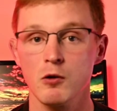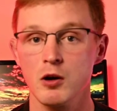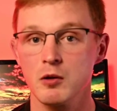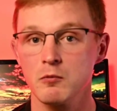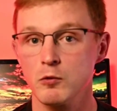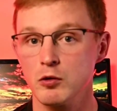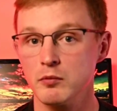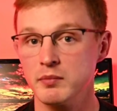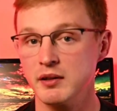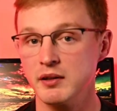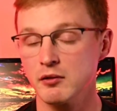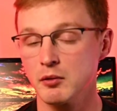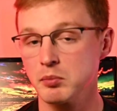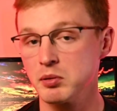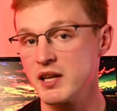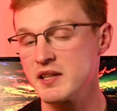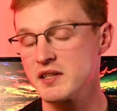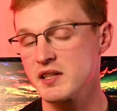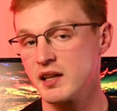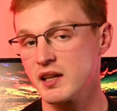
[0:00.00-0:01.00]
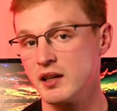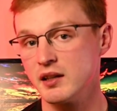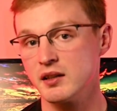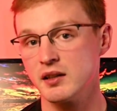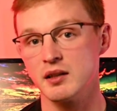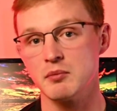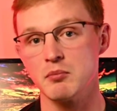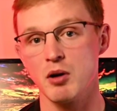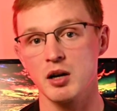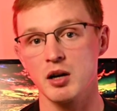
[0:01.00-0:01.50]
1 will be replacing
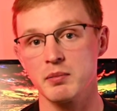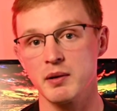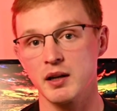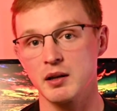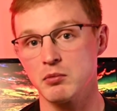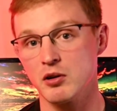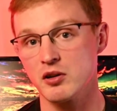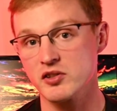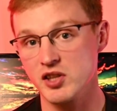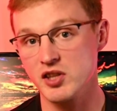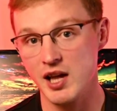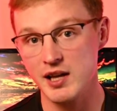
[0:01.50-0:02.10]
it in Mark Pickleball's